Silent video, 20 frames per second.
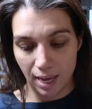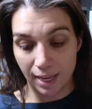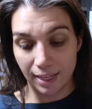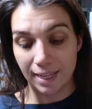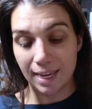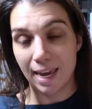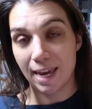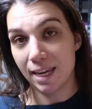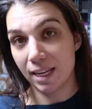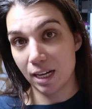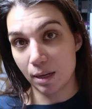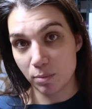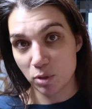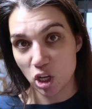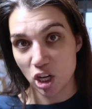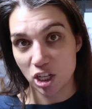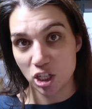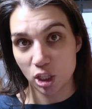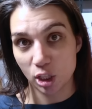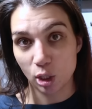Again, I'm
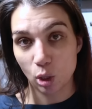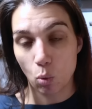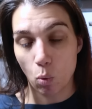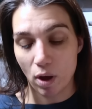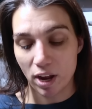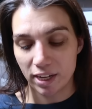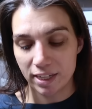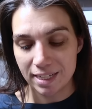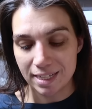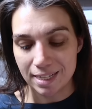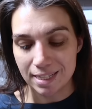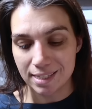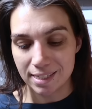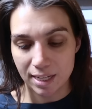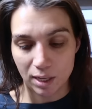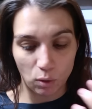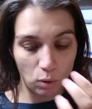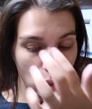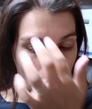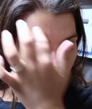changing the quantity to
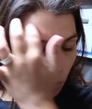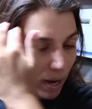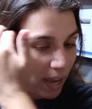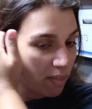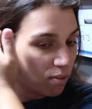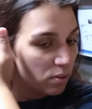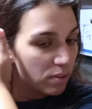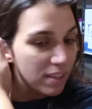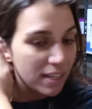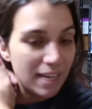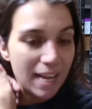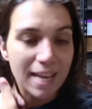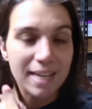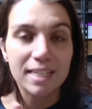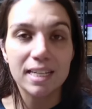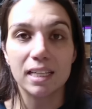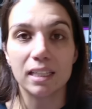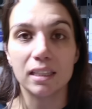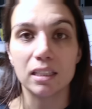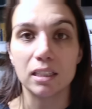zero rather than
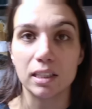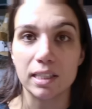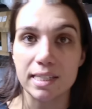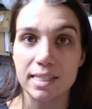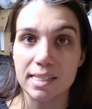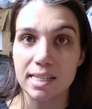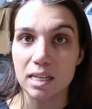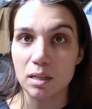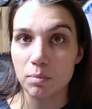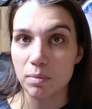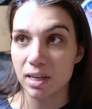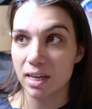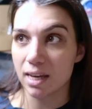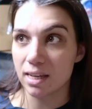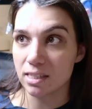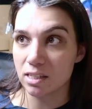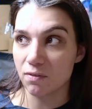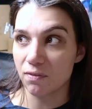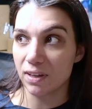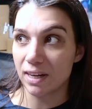ending the listing
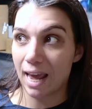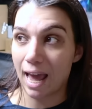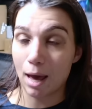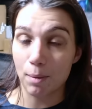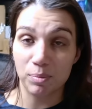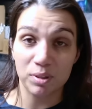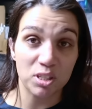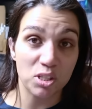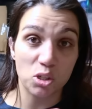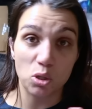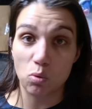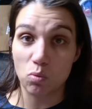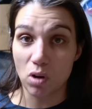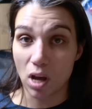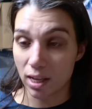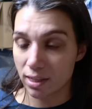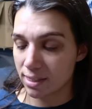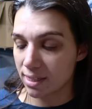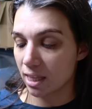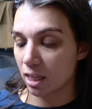because if it happens to
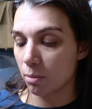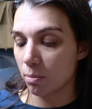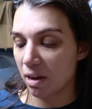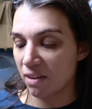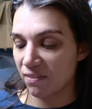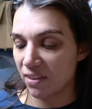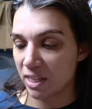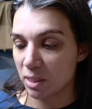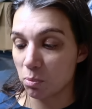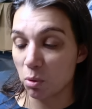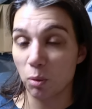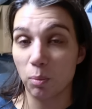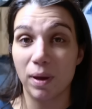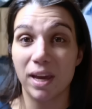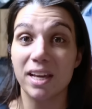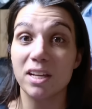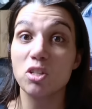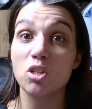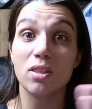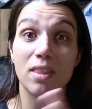not sell on my Facebook
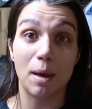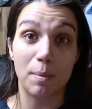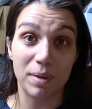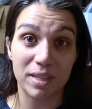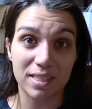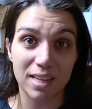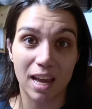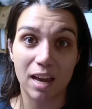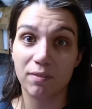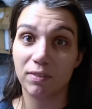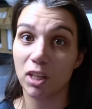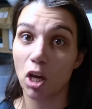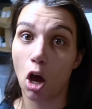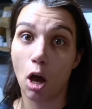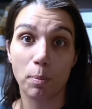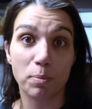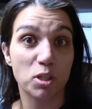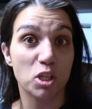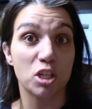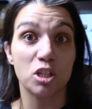page, that means I have the
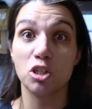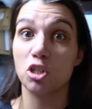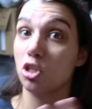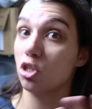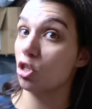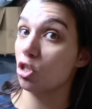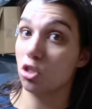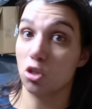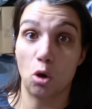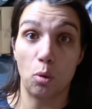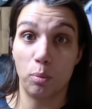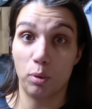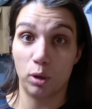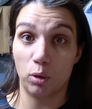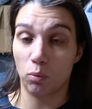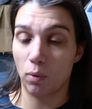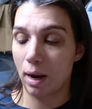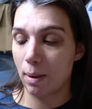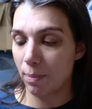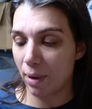option to just go put
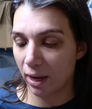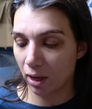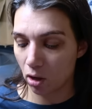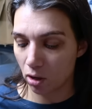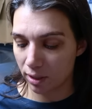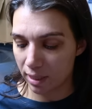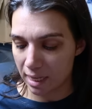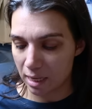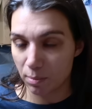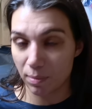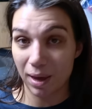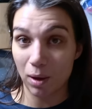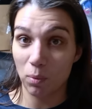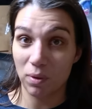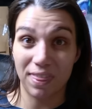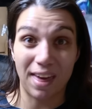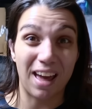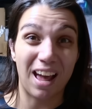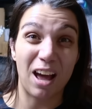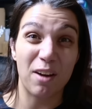it right back on eBay
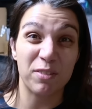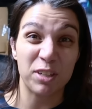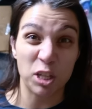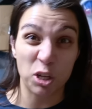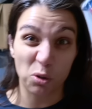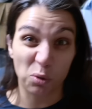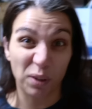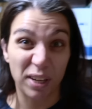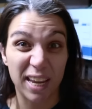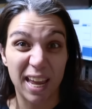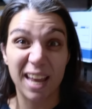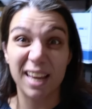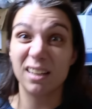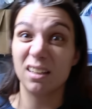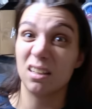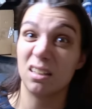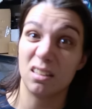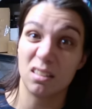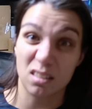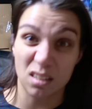without having to create
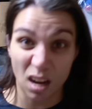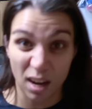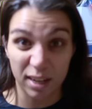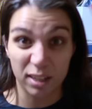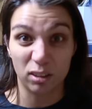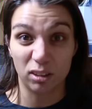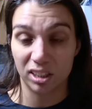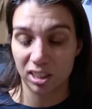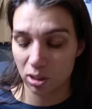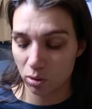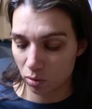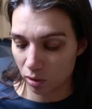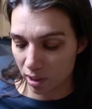an entirely new